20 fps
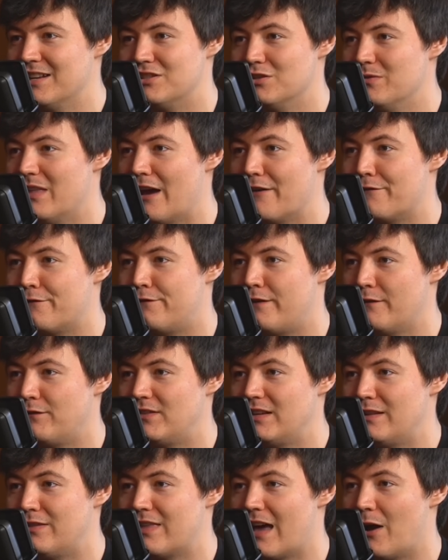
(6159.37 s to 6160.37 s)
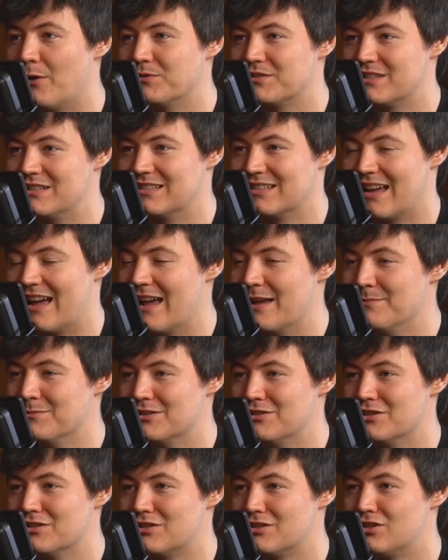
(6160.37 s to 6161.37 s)
do that 50,000 times and
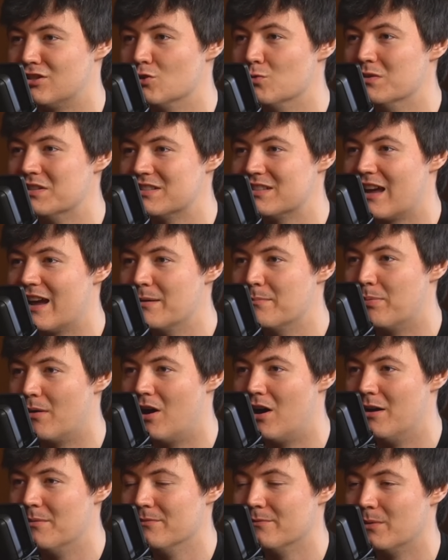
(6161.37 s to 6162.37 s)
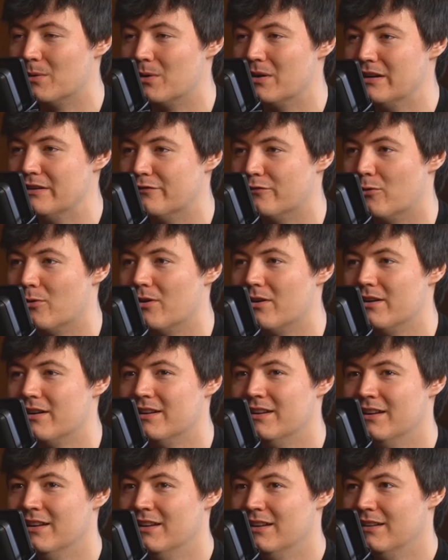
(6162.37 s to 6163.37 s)
just suicide bomb Marineford?
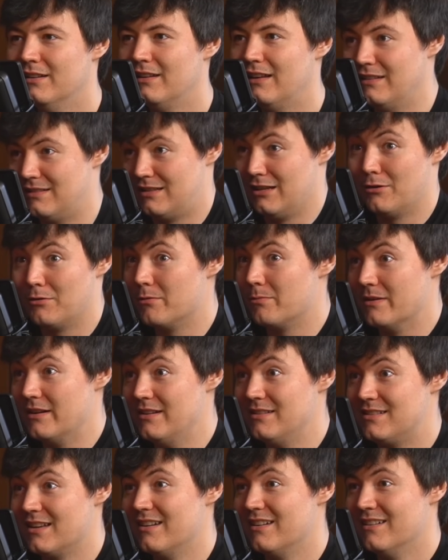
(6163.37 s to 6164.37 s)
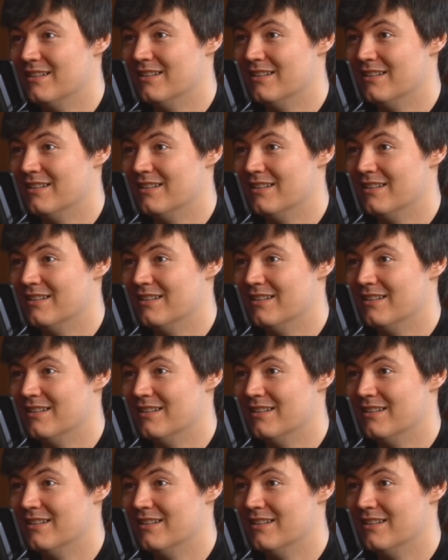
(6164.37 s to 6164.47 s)
Is there a reason?